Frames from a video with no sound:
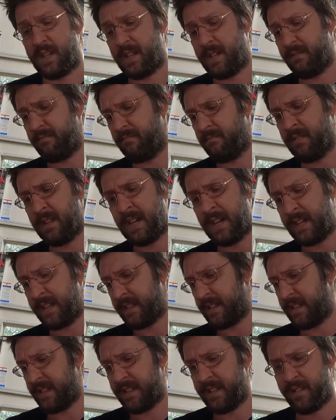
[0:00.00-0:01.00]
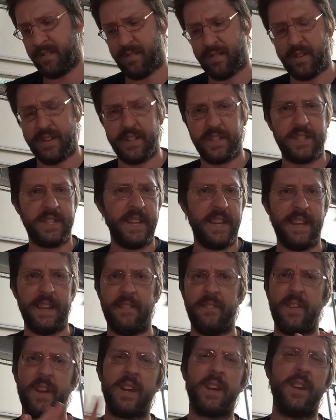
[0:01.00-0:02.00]
Not endorsed,
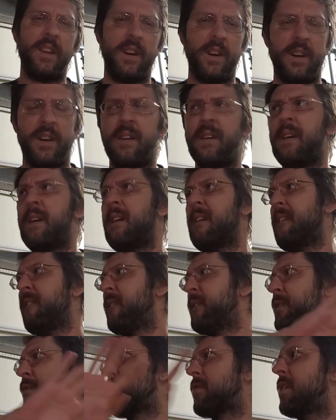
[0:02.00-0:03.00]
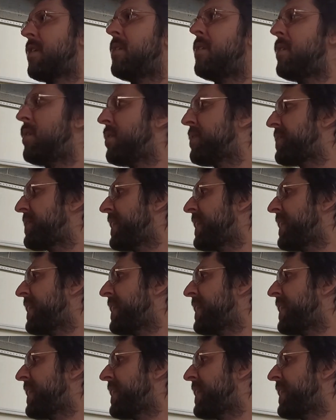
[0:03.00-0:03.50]
and I'm not gonna do the whole